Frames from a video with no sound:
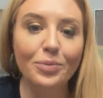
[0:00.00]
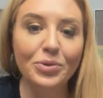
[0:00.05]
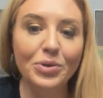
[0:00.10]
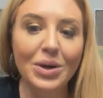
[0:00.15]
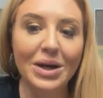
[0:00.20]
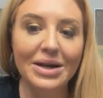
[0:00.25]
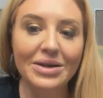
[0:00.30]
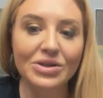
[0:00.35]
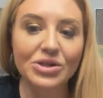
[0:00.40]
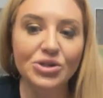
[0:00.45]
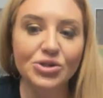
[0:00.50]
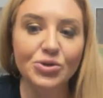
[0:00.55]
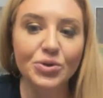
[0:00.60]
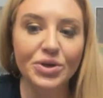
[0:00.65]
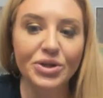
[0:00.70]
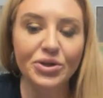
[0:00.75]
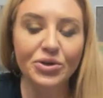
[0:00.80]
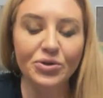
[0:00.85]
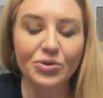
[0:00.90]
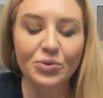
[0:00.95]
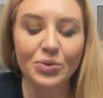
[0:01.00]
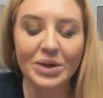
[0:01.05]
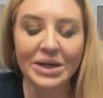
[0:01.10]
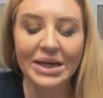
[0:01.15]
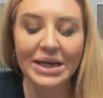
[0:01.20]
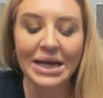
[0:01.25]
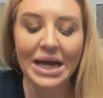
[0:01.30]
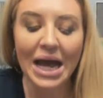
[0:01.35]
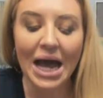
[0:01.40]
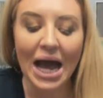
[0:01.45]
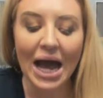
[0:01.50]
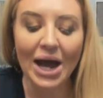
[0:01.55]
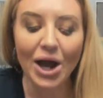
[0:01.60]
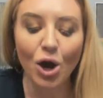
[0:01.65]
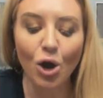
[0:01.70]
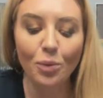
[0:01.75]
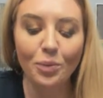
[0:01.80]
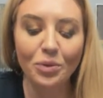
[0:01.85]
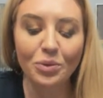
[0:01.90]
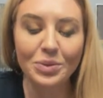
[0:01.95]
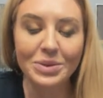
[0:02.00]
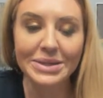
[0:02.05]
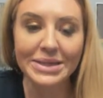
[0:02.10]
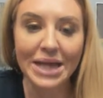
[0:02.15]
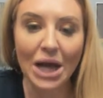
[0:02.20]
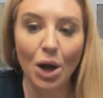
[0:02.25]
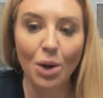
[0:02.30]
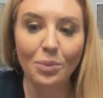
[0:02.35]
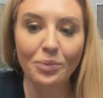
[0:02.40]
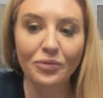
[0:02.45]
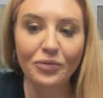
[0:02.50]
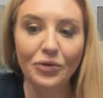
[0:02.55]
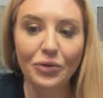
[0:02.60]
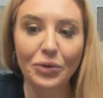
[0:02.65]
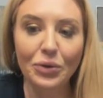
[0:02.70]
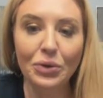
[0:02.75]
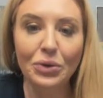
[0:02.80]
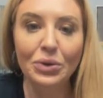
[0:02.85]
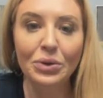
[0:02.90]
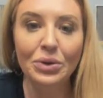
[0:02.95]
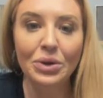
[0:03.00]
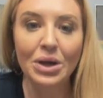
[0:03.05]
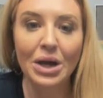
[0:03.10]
you guys enjoyed this reading. I hope it was helpful.